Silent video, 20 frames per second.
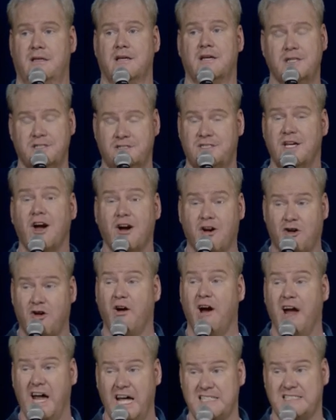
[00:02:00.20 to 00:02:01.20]
Because they're
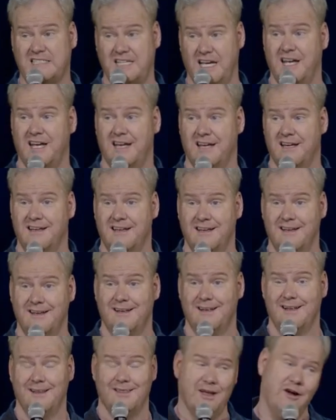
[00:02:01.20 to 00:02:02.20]
crazy.
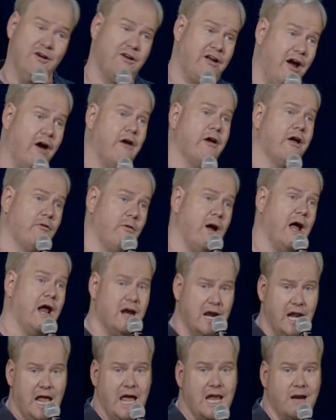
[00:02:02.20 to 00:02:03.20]
They're carrying around
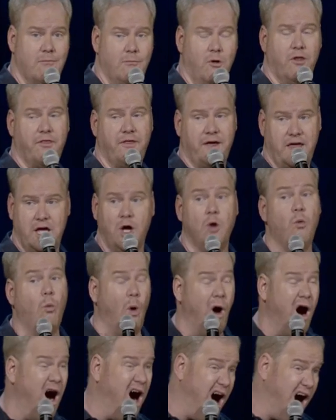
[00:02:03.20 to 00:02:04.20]
an animal that can
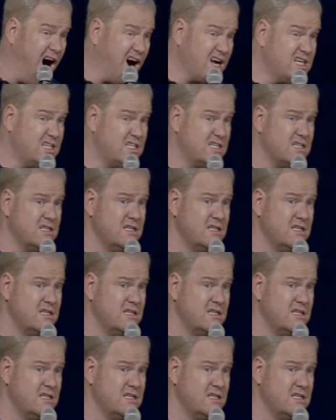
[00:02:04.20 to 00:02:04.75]
walk